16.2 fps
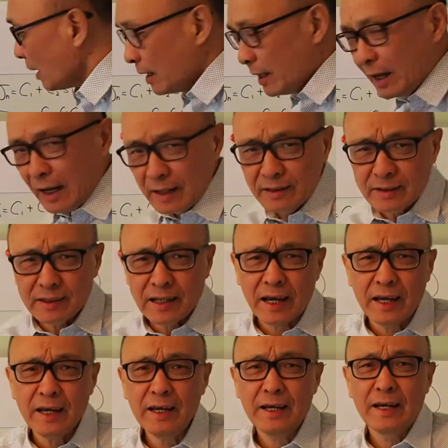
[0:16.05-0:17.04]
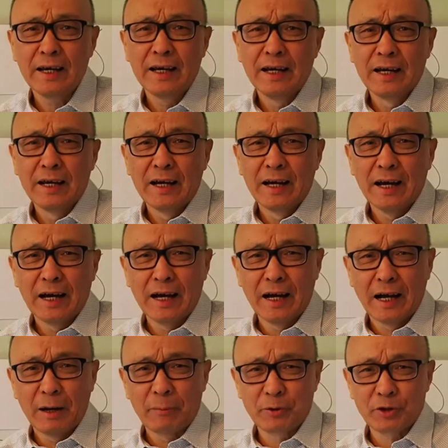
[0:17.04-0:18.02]
And today,
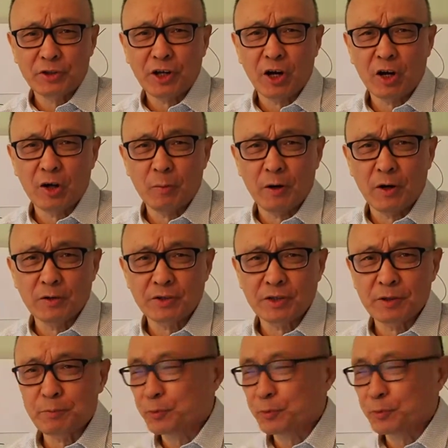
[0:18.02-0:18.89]
I'm going to talk about